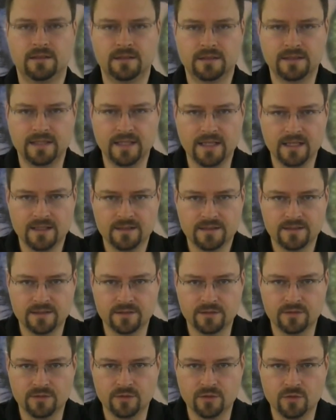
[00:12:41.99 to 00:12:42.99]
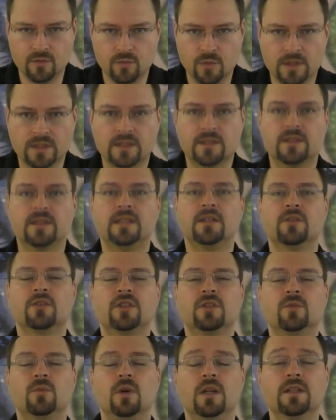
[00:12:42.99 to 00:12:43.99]
tells it to you what he or
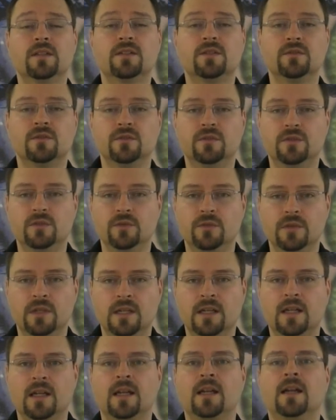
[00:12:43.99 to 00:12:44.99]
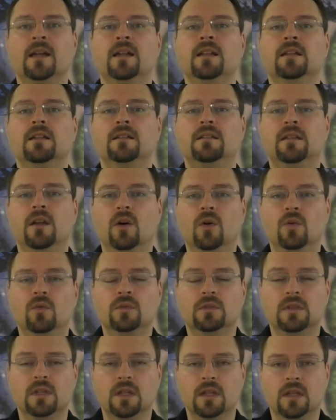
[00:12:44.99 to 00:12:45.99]
she wants you to do,
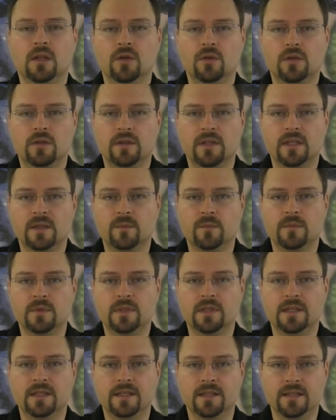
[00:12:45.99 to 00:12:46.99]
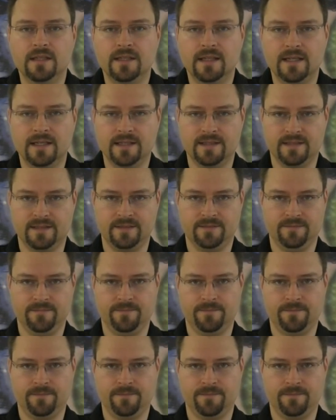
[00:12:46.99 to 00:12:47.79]
don't look them in the eyes.